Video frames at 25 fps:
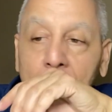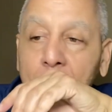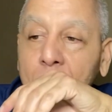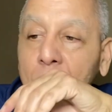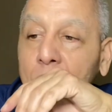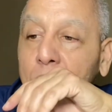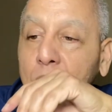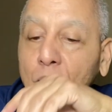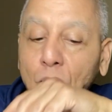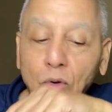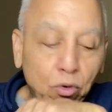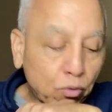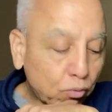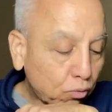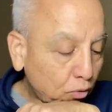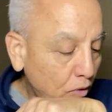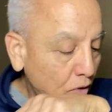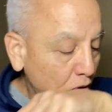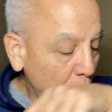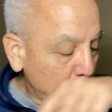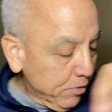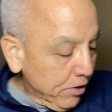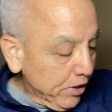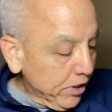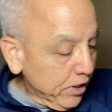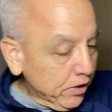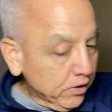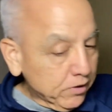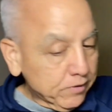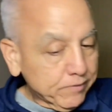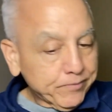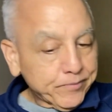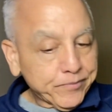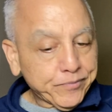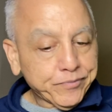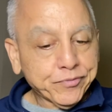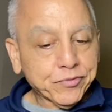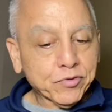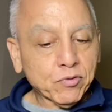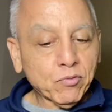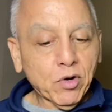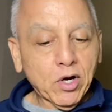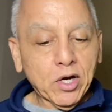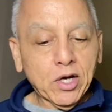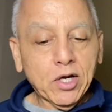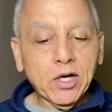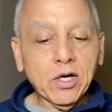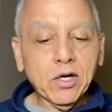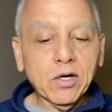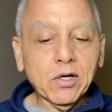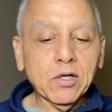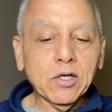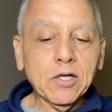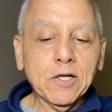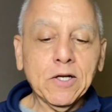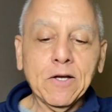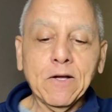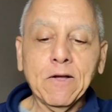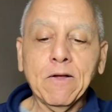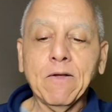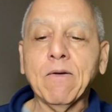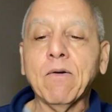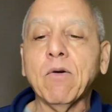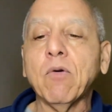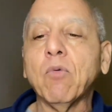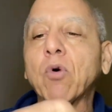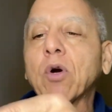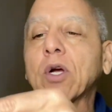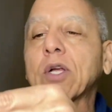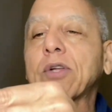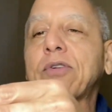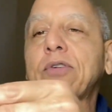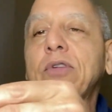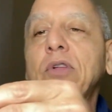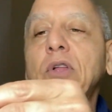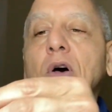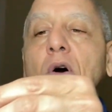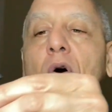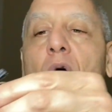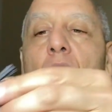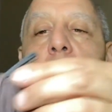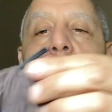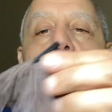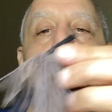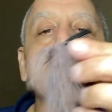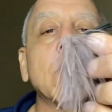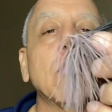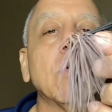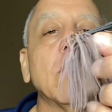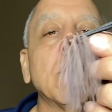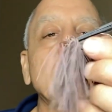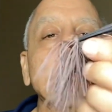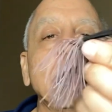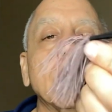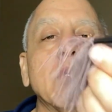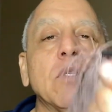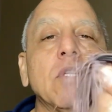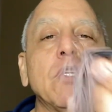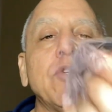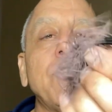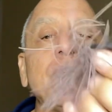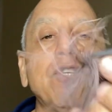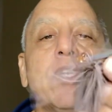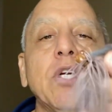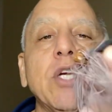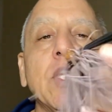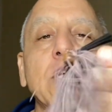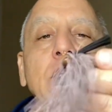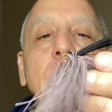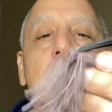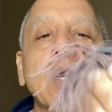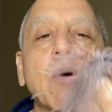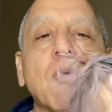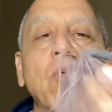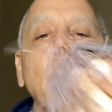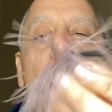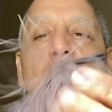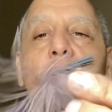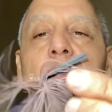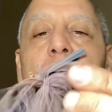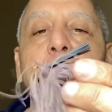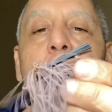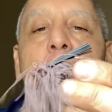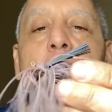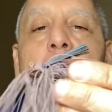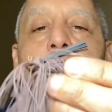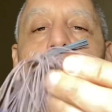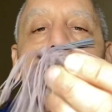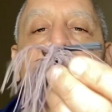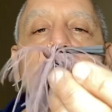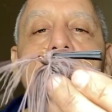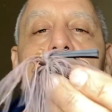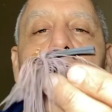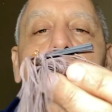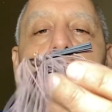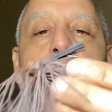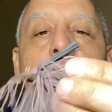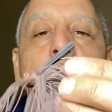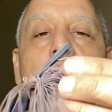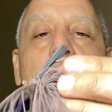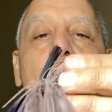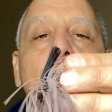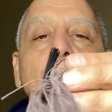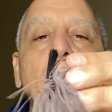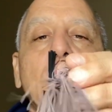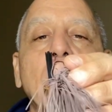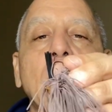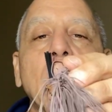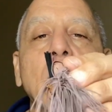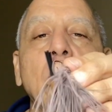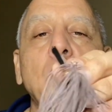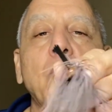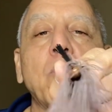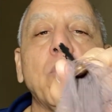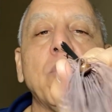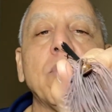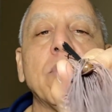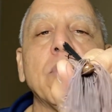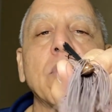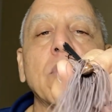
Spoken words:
slow the roll, man. Right here, work it slow. The jig, that works, man. With a